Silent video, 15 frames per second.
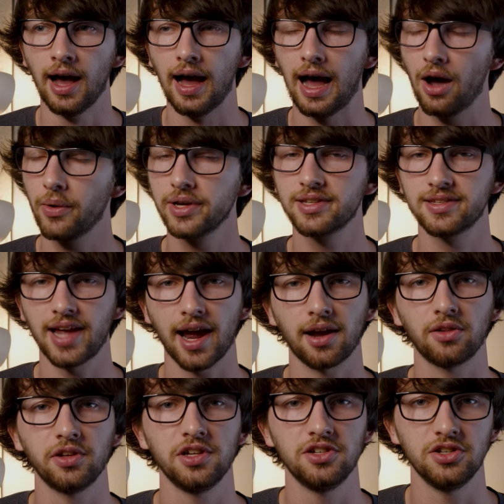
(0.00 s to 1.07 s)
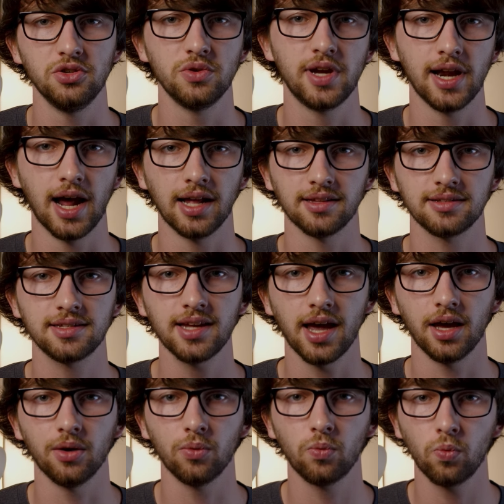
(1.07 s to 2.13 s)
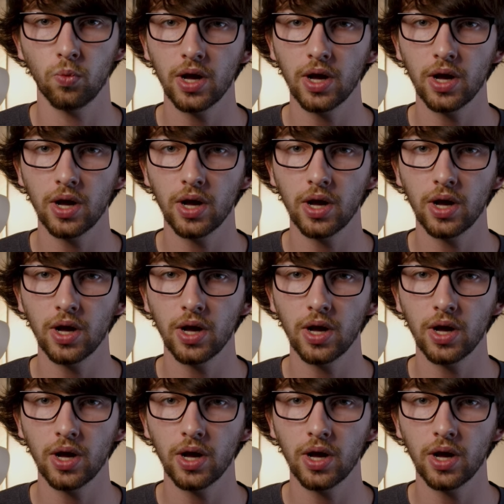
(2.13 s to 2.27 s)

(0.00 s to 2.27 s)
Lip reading: how exactly do you get on set?